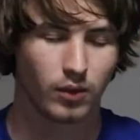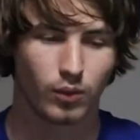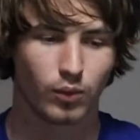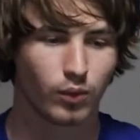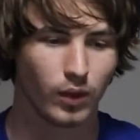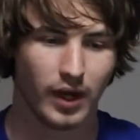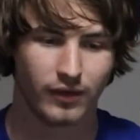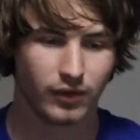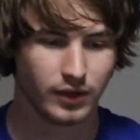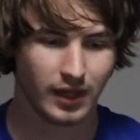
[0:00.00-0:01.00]

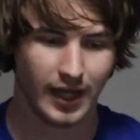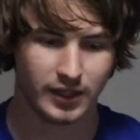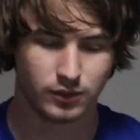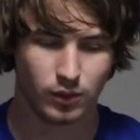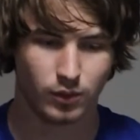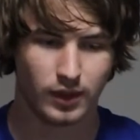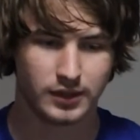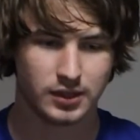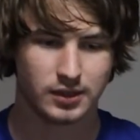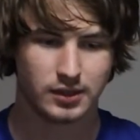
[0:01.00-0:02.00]
whatever the last one
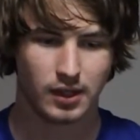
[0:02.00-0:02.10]
was.